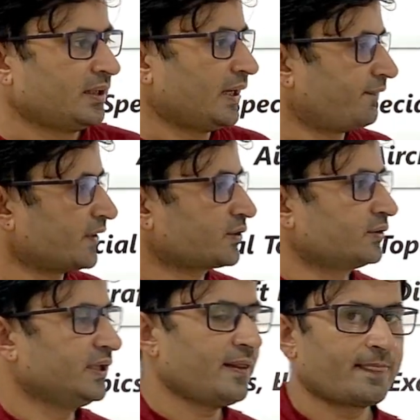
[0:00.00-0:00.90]
effect on
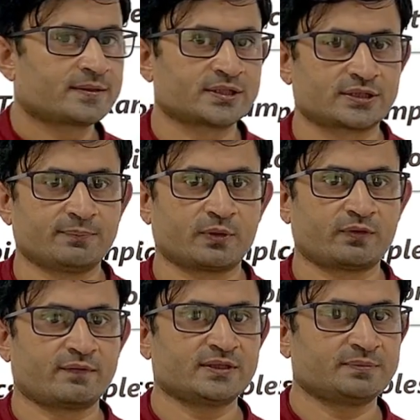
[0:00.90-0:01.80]
the system
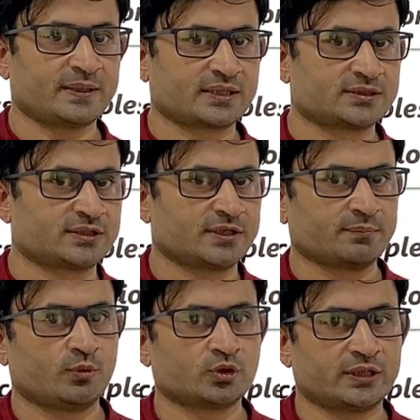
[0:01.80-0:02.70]
performance by
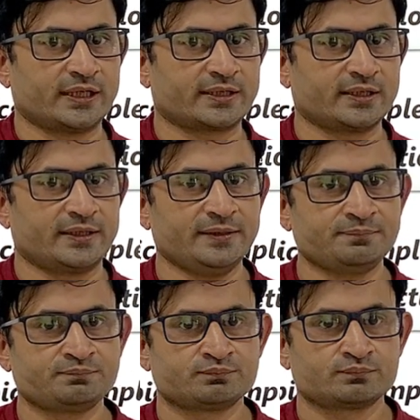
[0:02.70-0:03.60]
considering both lateral and
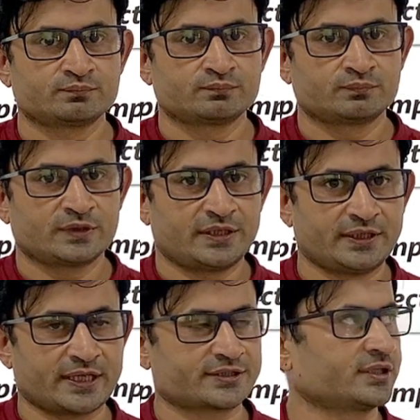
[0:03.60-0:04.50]

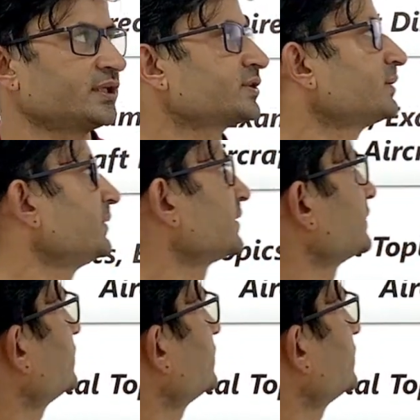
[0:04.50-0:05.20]
directional stability.